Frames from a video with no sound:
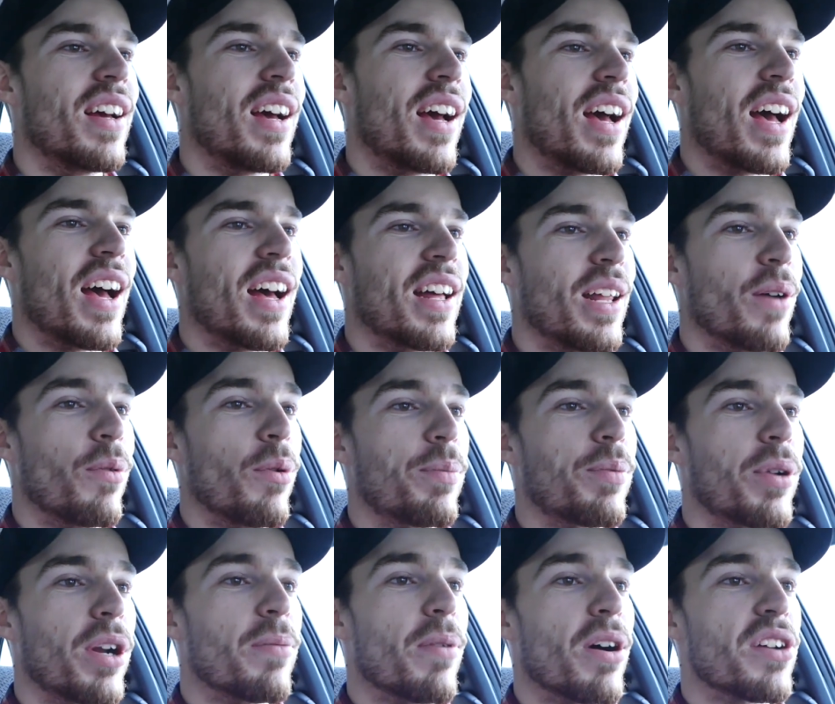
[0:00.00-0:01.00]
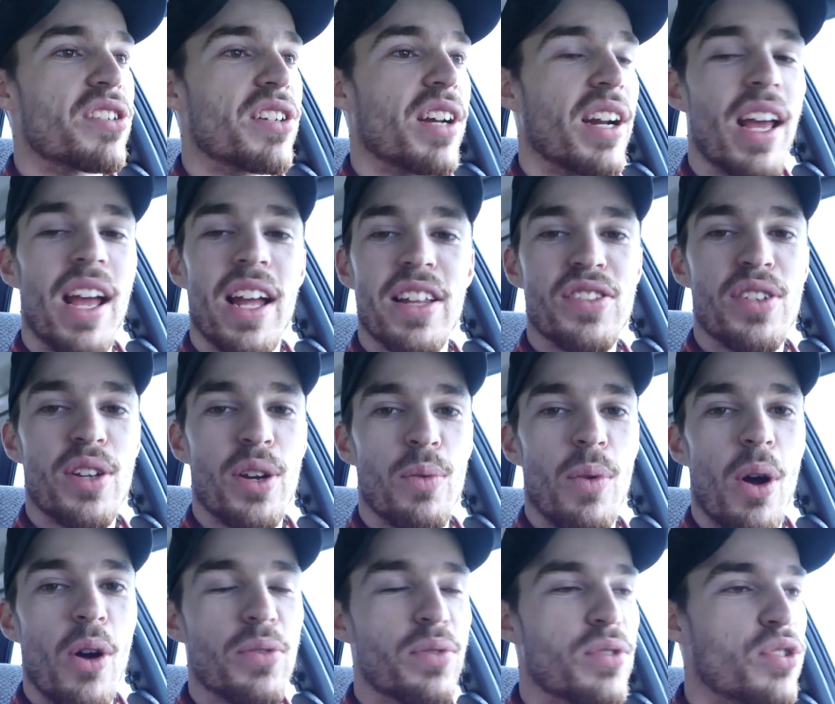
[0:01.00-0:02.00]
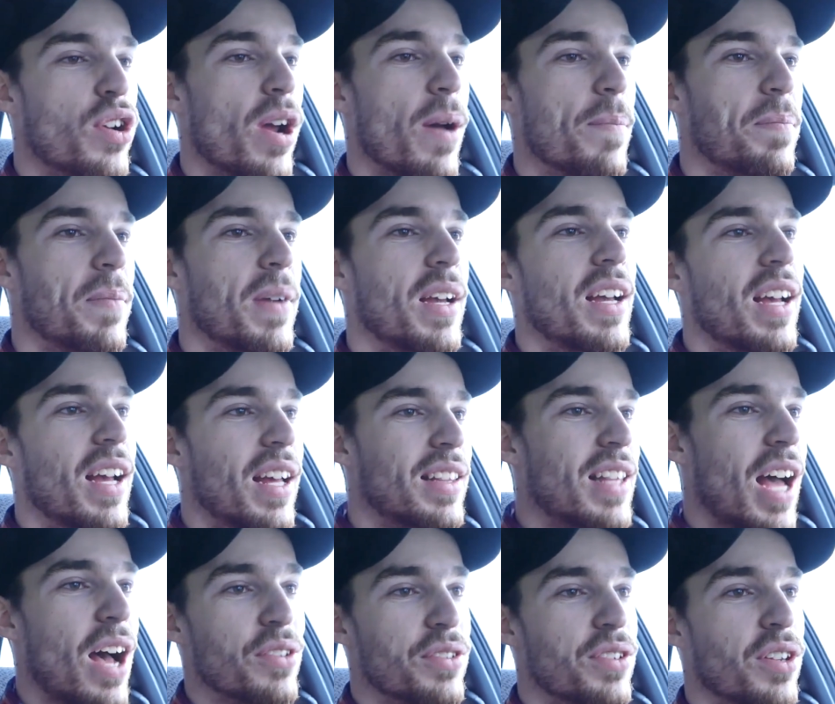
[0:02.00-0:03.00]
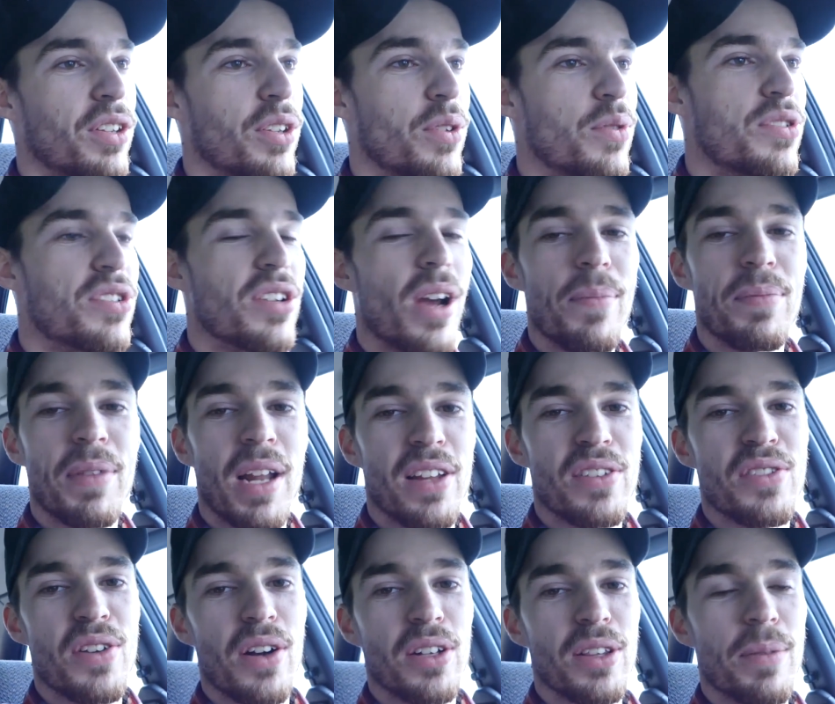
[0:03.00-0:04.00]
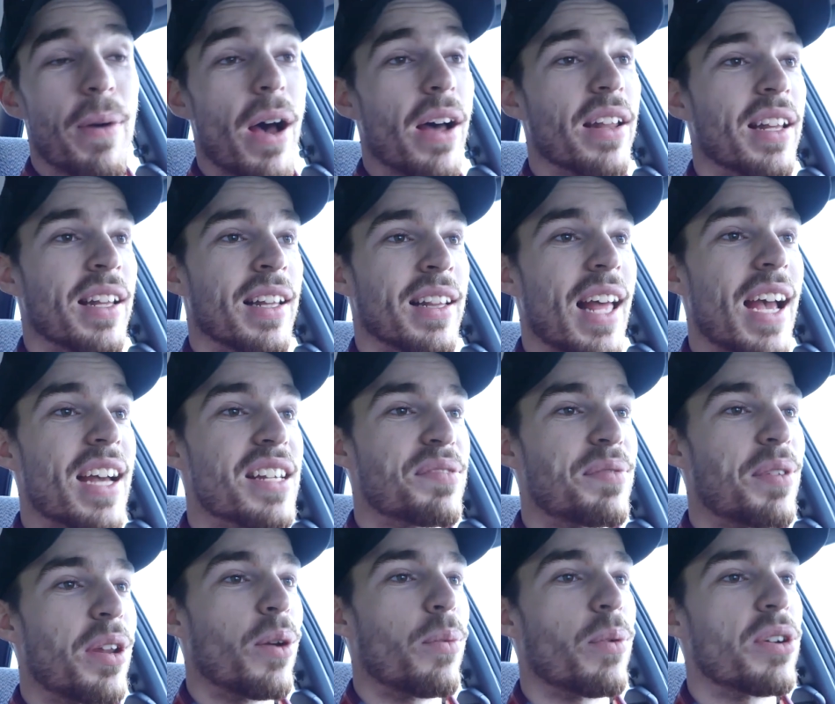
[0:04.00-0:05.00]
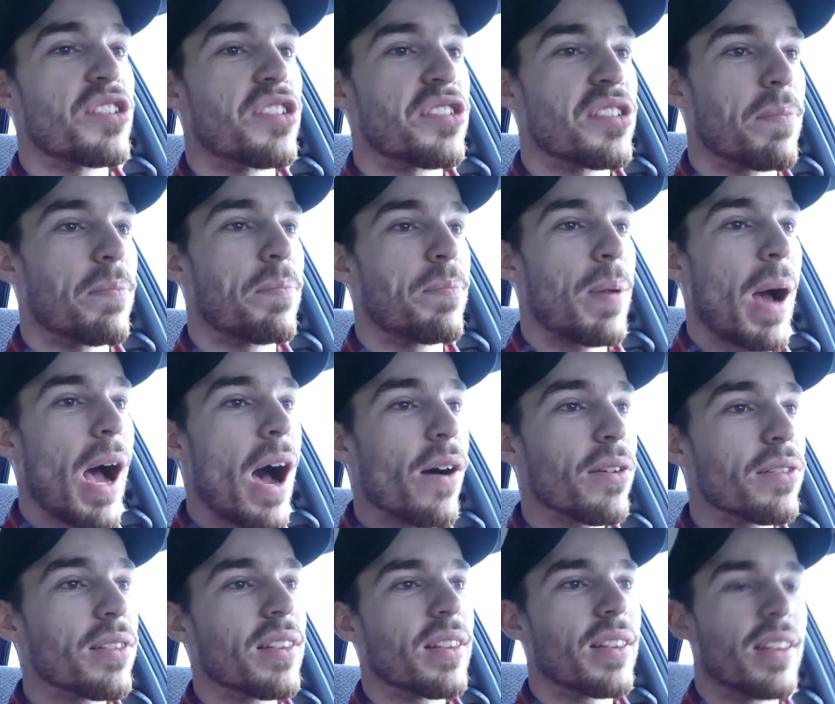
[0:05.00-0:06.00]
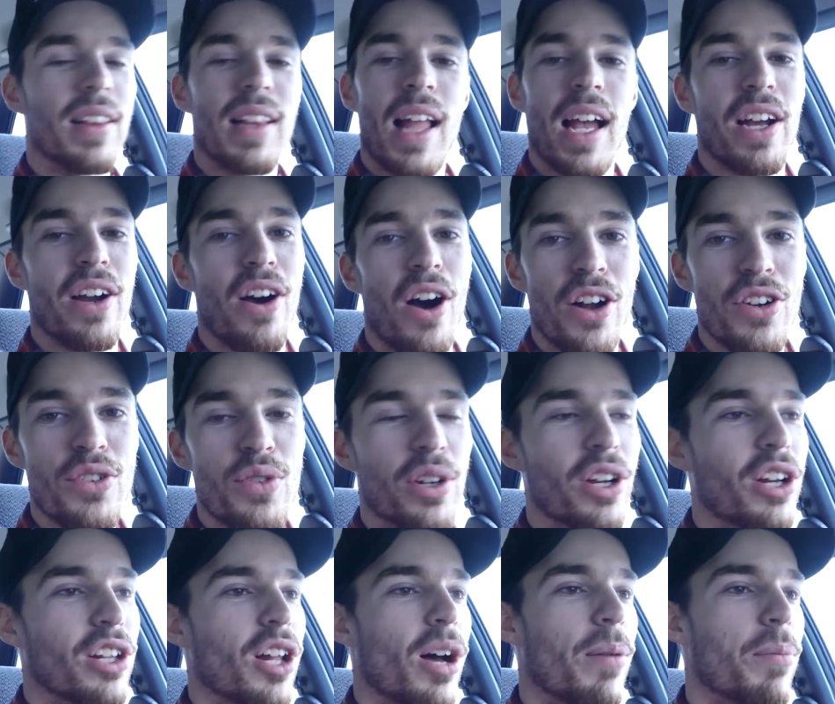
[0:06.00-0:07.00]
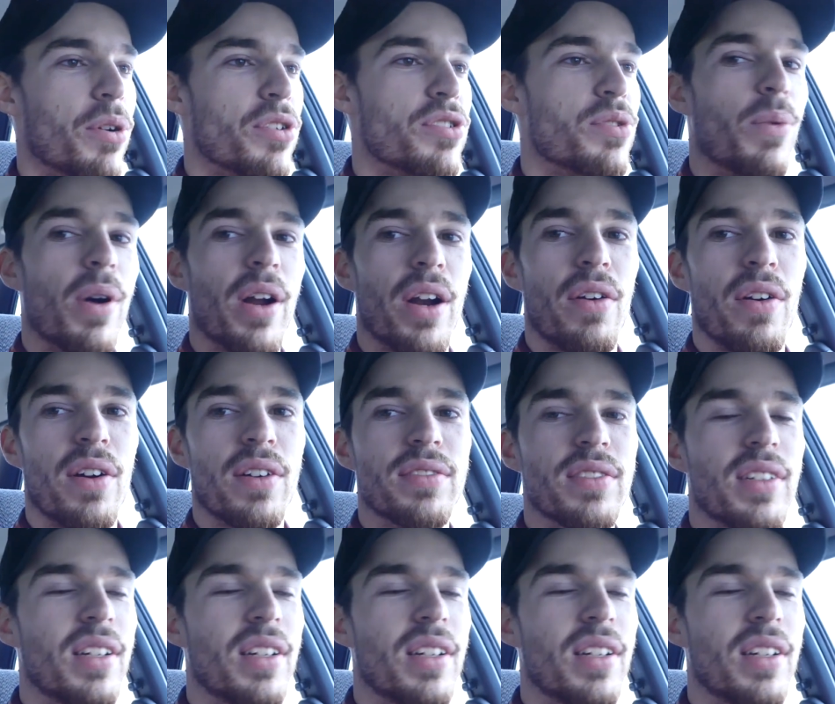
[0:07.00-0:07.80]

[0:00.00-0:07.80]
And then we're pretty much gonna head to the road trip down to the new shop that I talked about in the last video, which is about 100 kilometers or whatever.